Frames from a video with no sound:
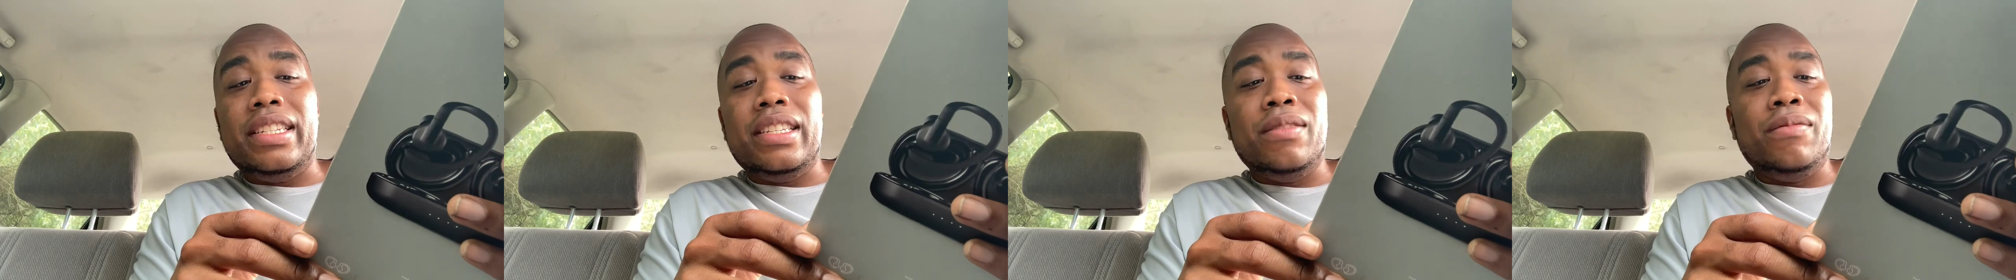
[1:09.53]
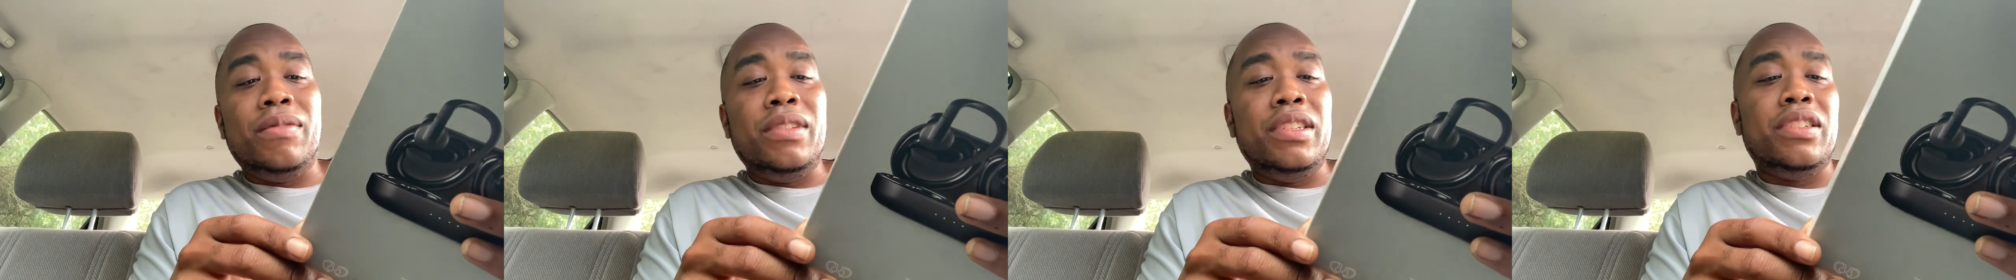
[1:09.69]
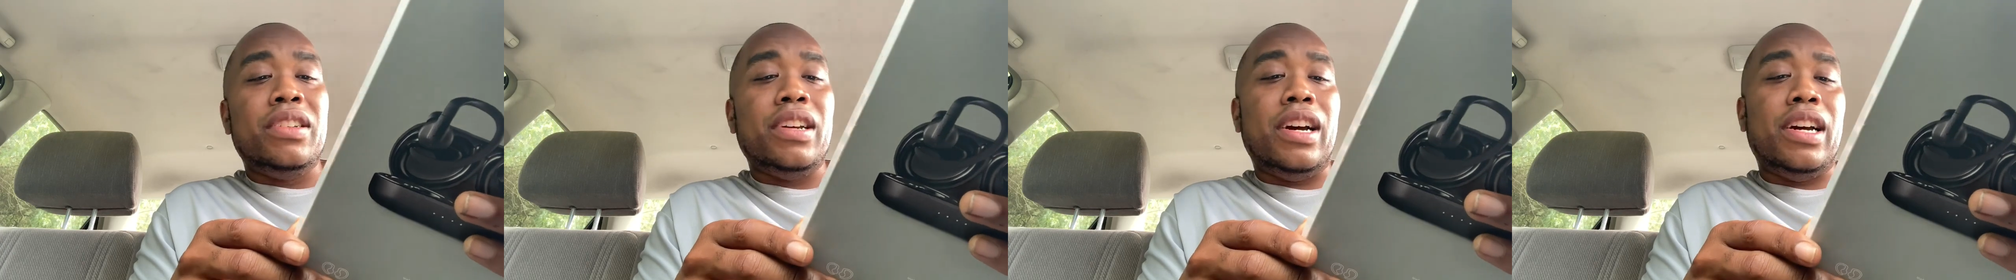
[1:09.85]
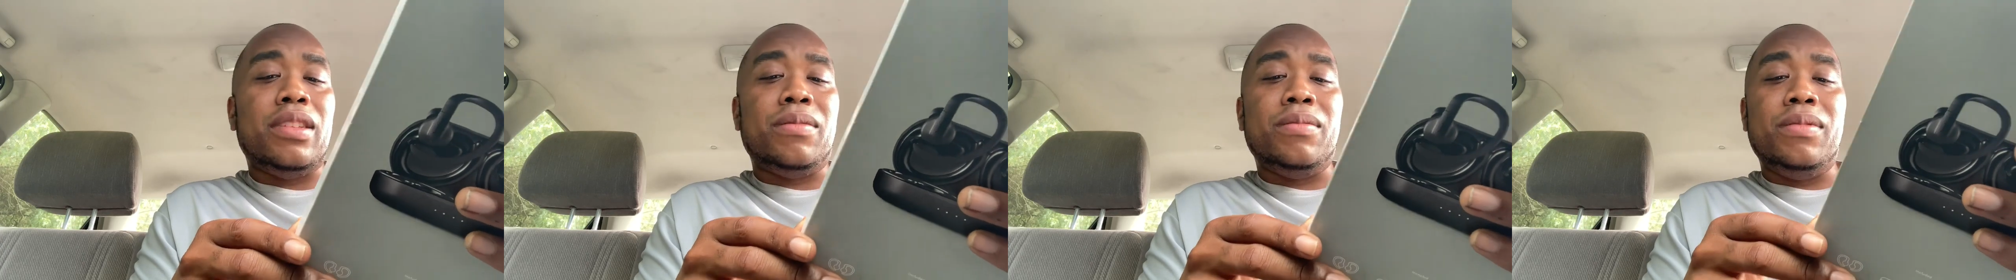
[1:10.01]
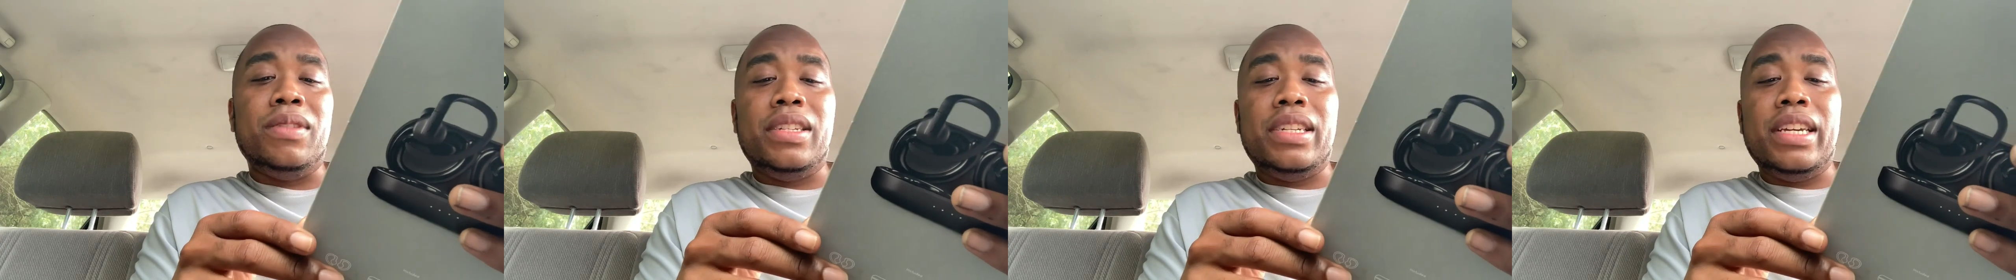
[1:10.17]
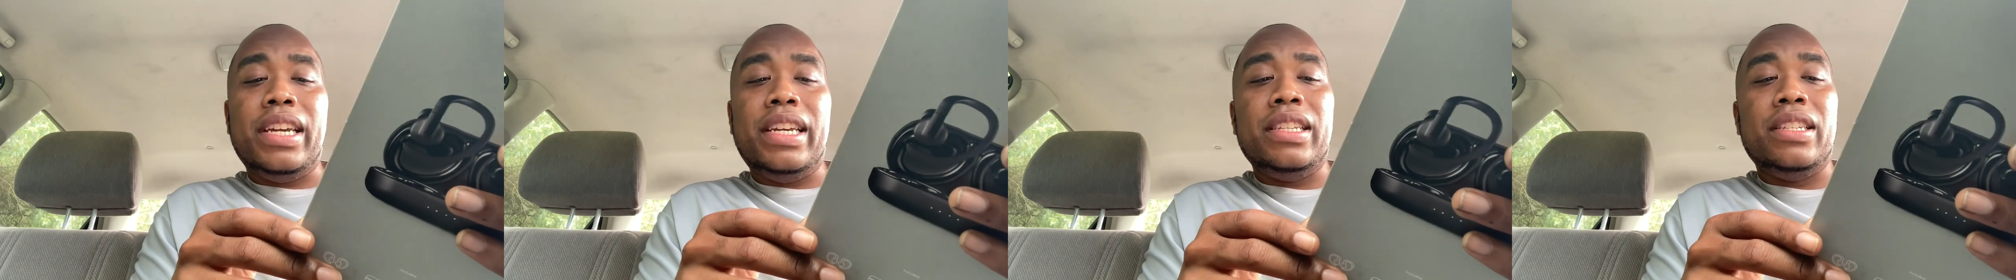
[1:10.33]
The
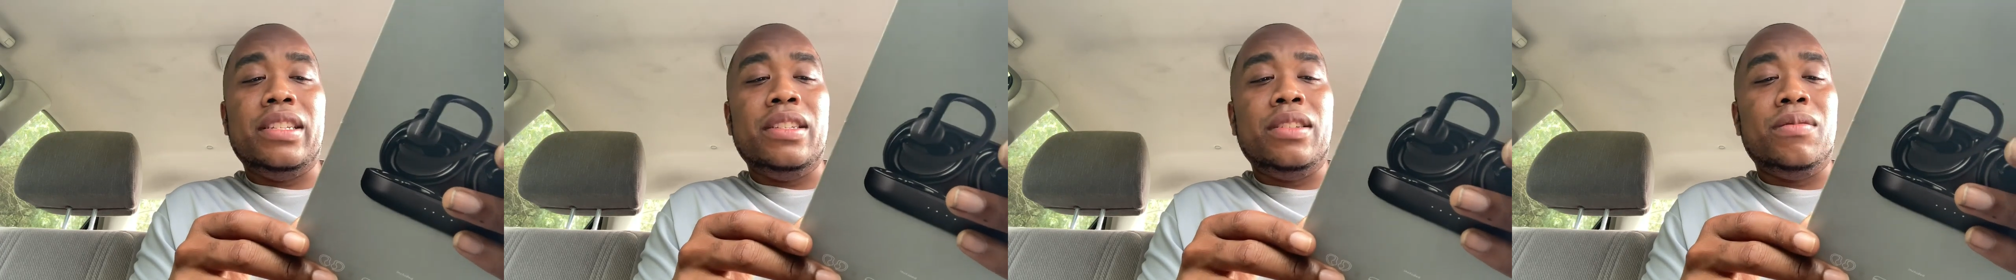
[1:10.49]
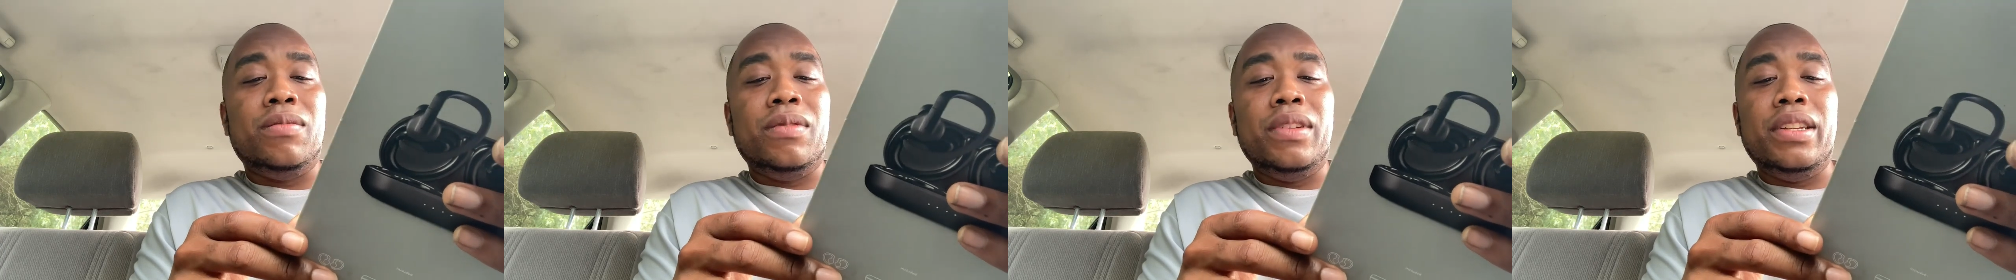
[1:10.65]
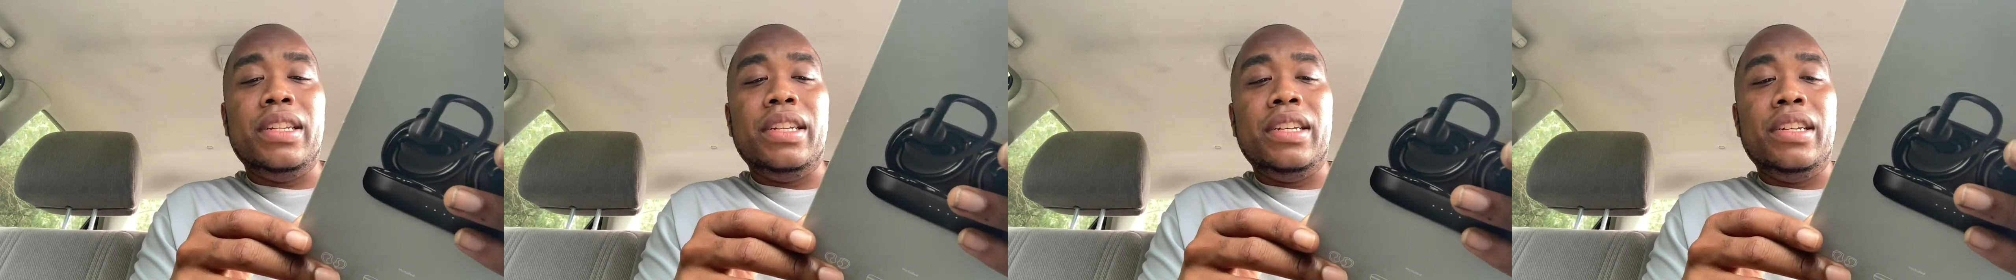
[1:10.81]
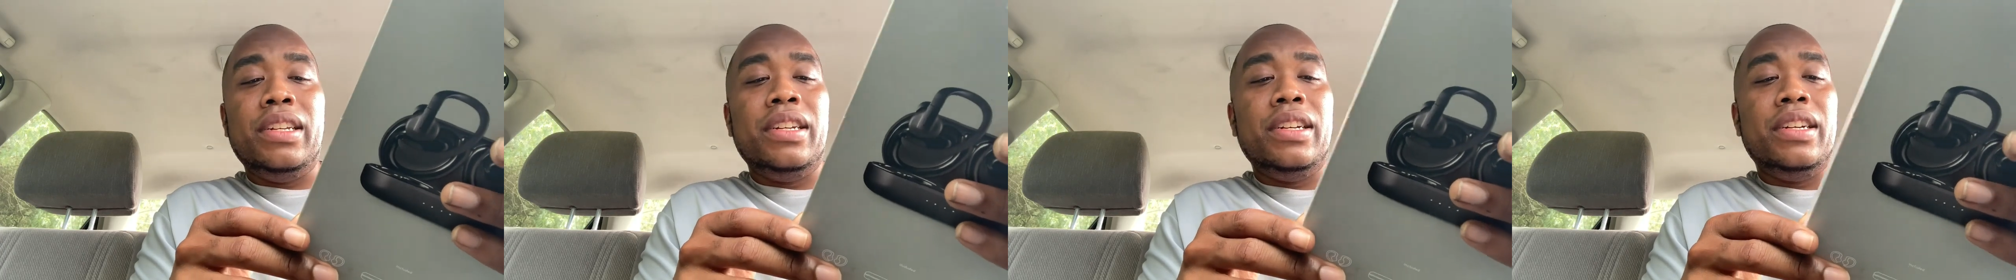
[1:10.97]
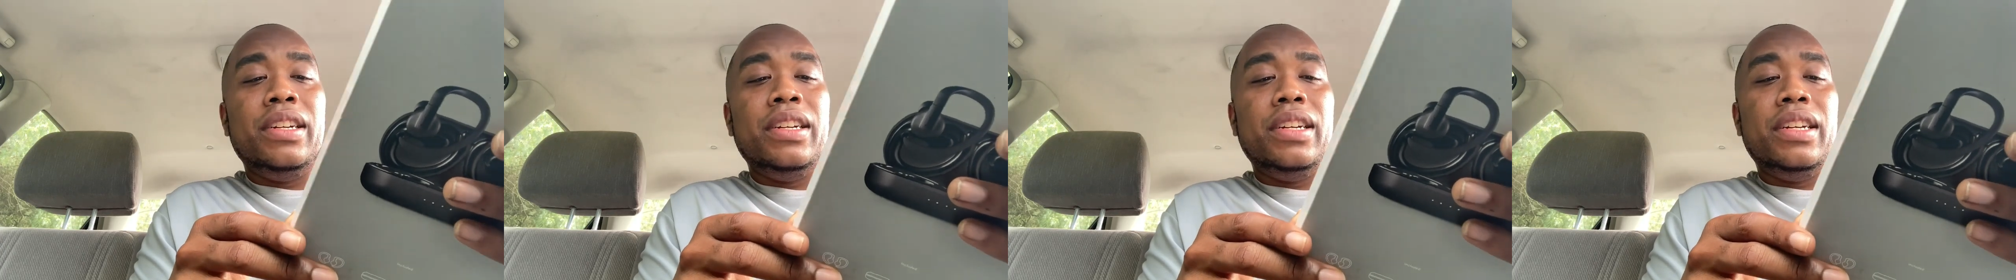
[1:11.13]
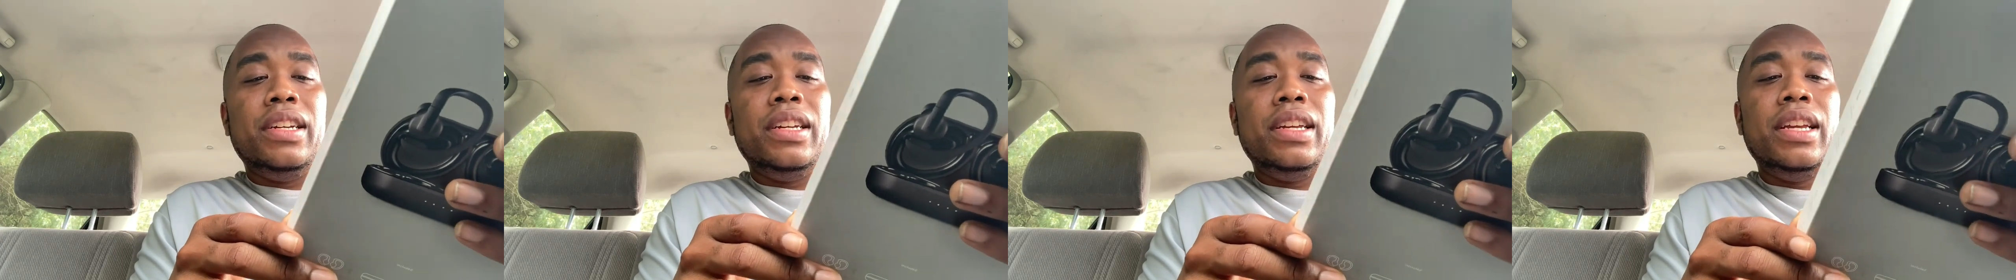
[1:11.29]
rechargeable case is really
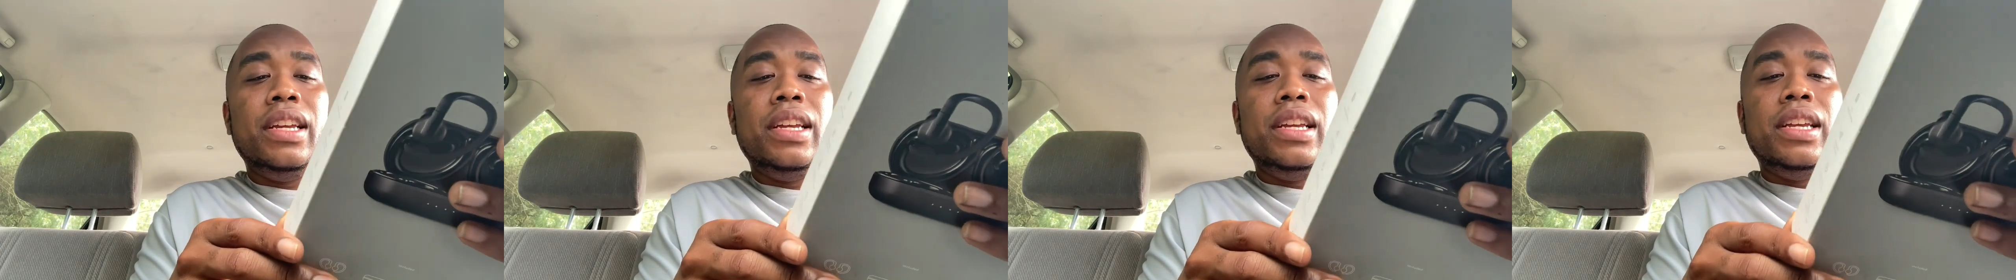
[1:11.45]
good.